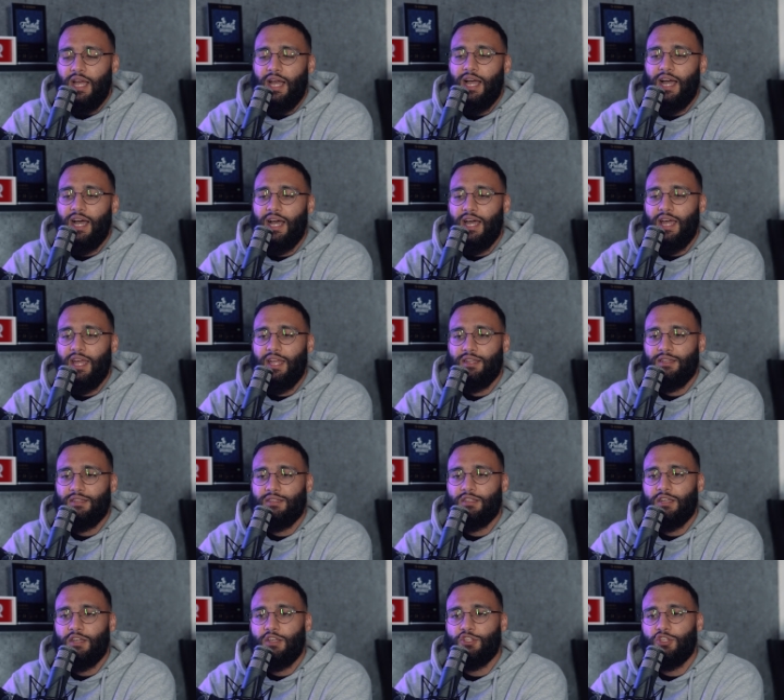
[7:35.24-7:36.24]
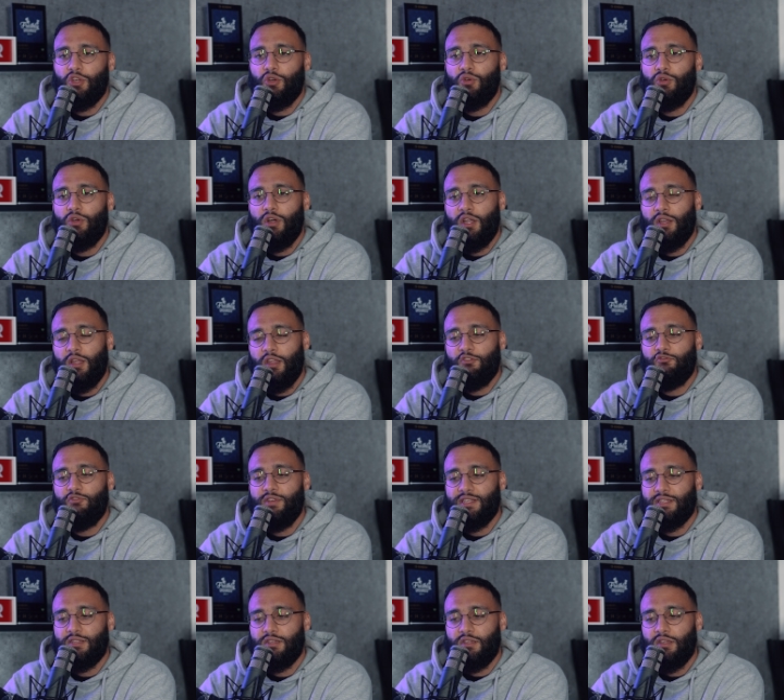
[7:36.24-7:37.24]
And so another
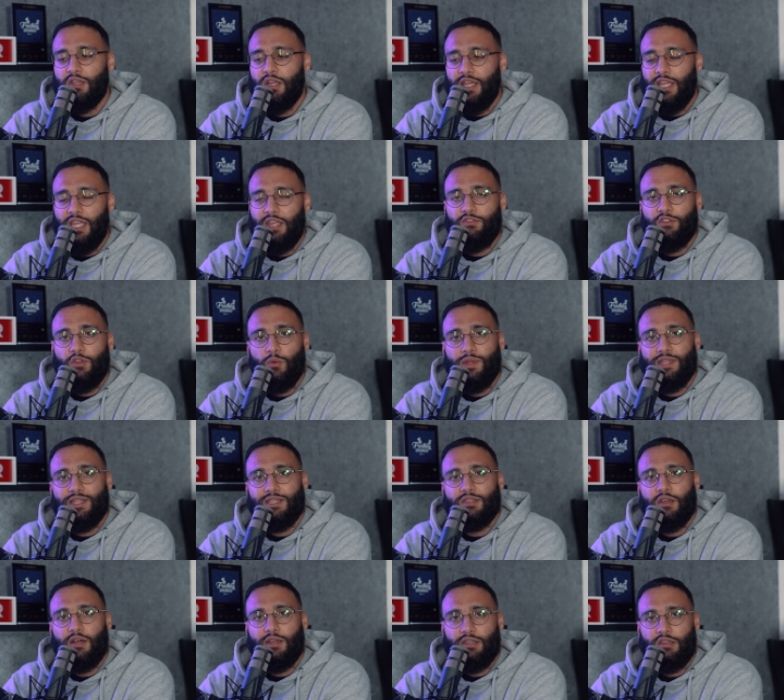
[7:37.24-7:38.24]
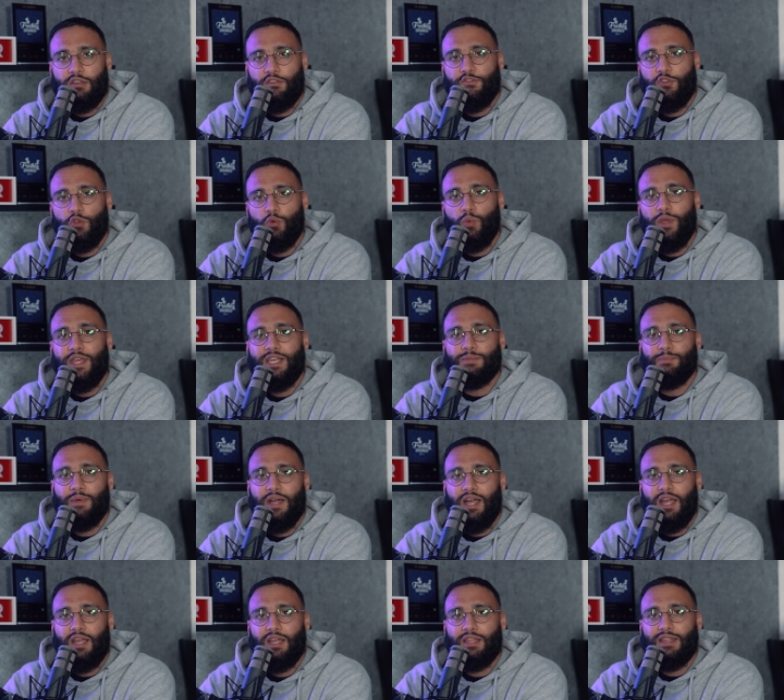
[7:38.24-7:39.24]
reason, even though we decided a few weeks
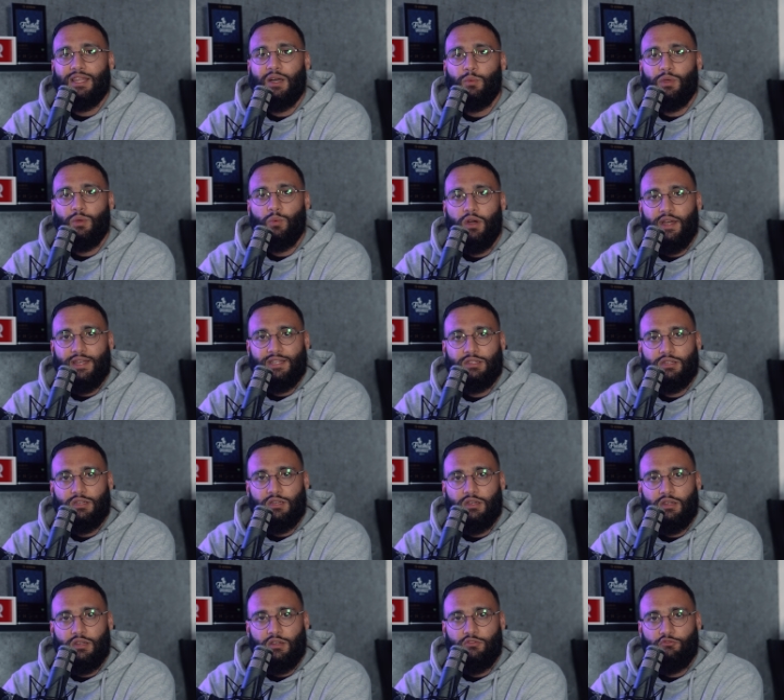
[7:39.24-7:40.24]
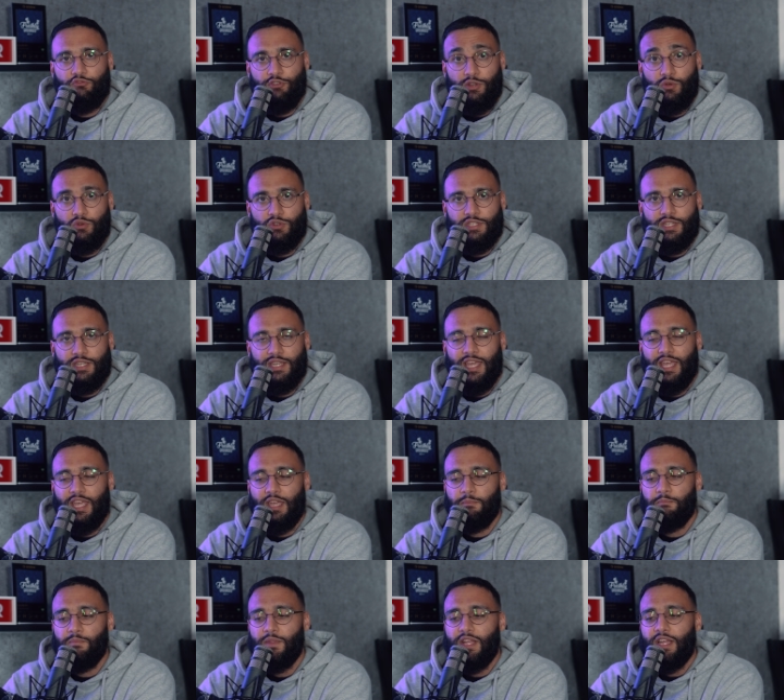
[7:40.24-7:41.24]
back that we wanted to relaunch the
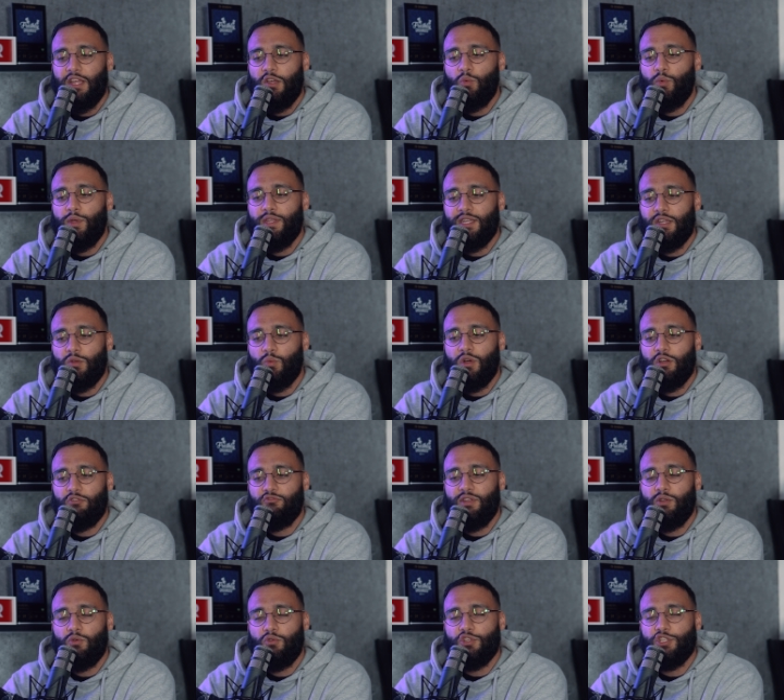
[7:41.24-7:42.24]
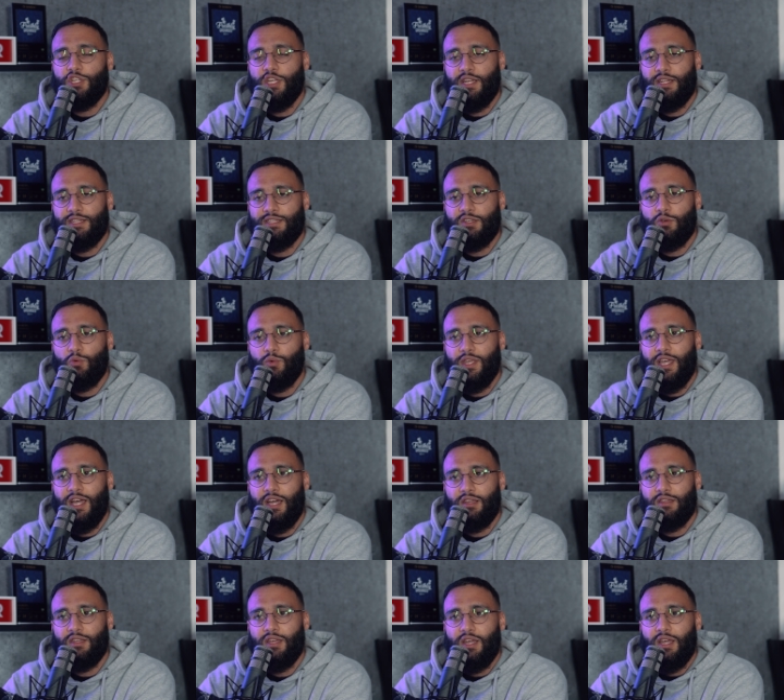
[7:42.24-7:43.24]
game, we didn't want to relaunch it until we
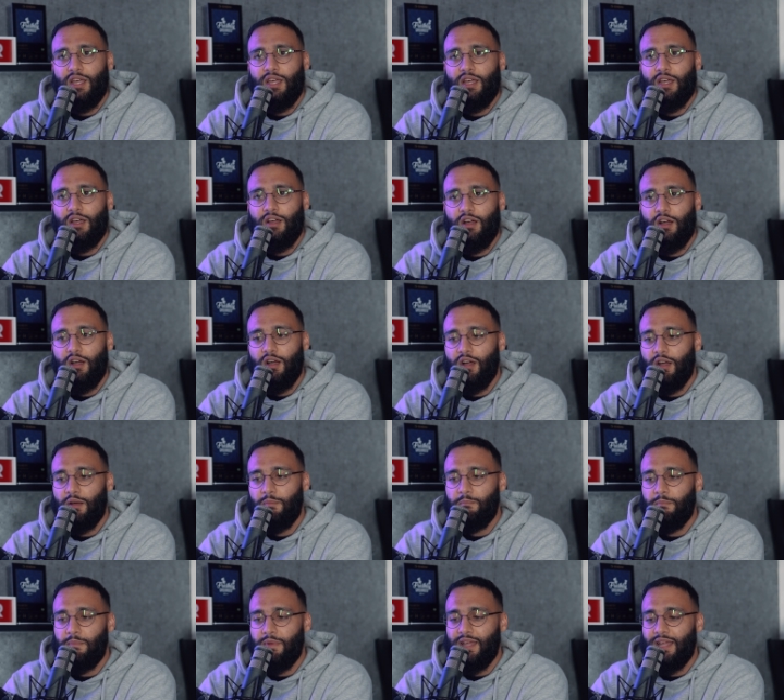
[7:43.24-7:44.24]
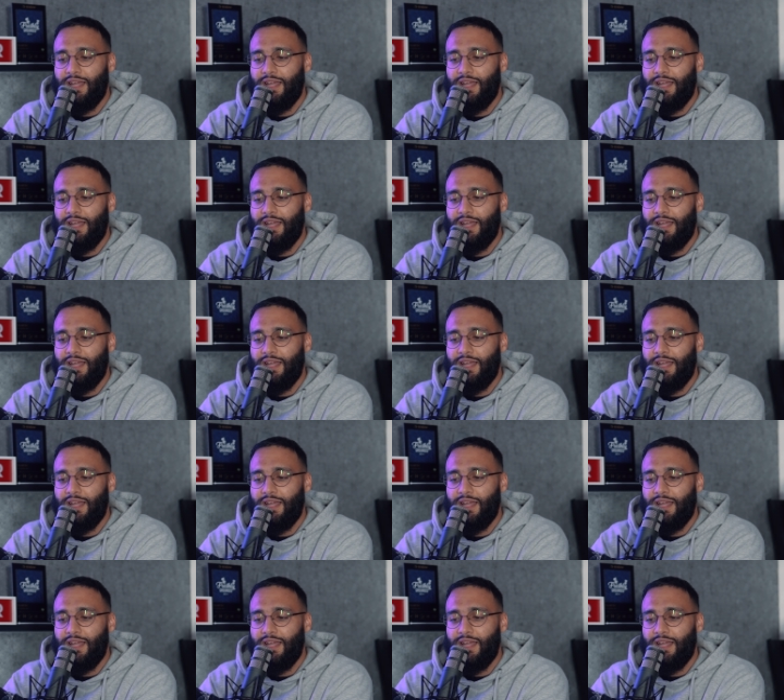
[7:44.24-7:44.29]
had um,